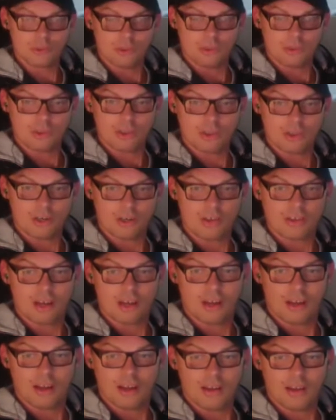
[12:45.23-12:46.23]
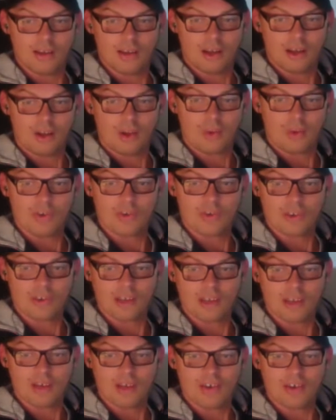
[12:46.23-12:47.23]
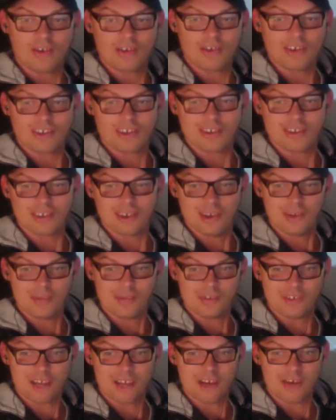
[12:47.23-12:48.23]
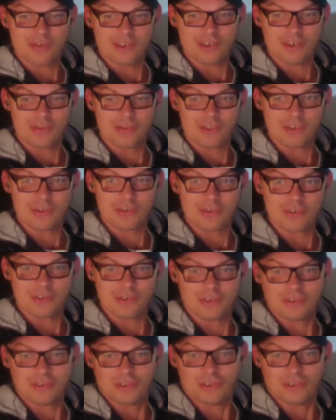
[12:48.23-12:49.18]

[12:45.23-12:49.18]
There are always an egoistic side of it, because